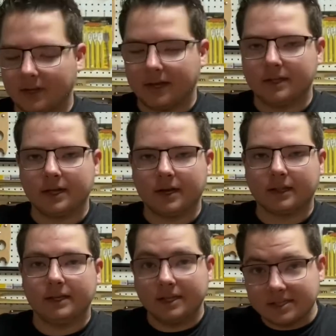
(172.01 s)
And then on
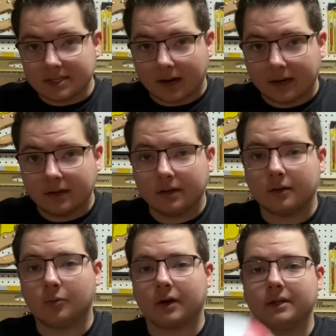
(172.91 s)
the inside,
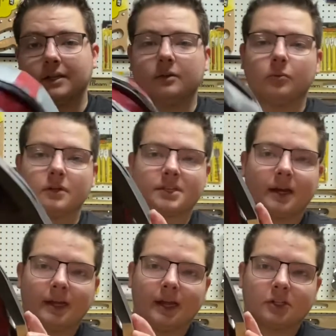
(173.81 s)
what I did was I
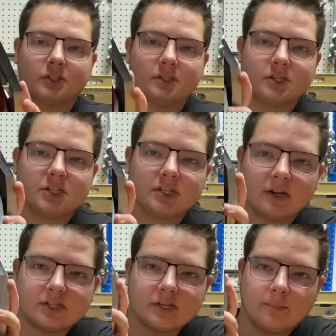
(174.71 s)
actually just stuck
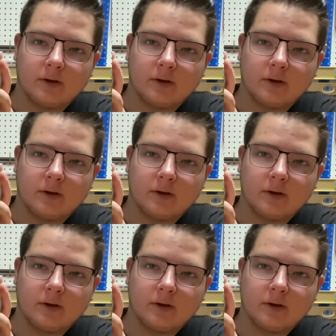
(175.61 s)
some